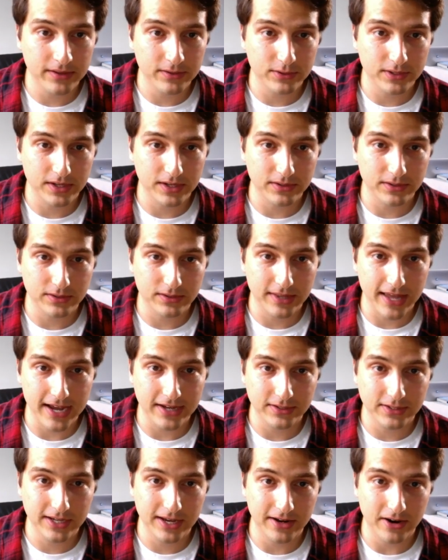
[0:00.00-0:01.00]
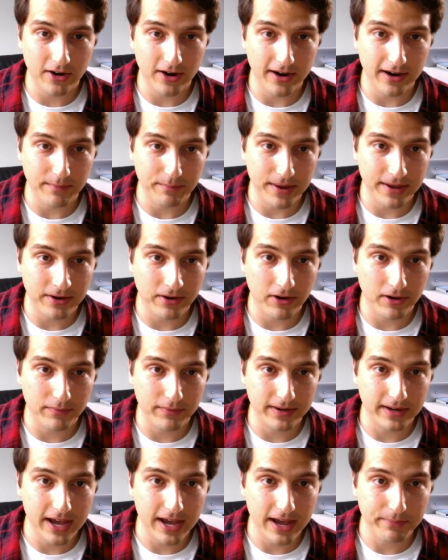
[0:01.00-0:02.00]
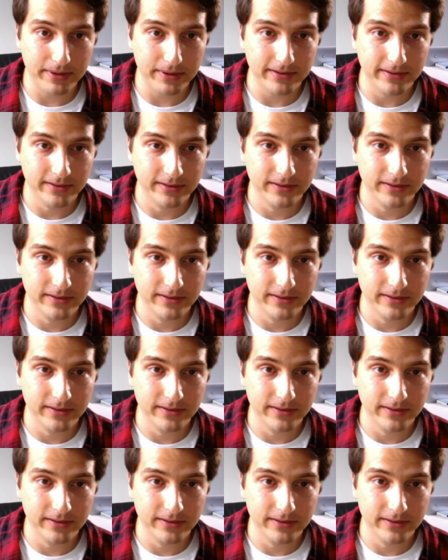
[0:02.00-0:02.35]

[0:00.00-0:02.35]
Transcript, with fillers: says thanks, Dan. All right, I made Arvin happy.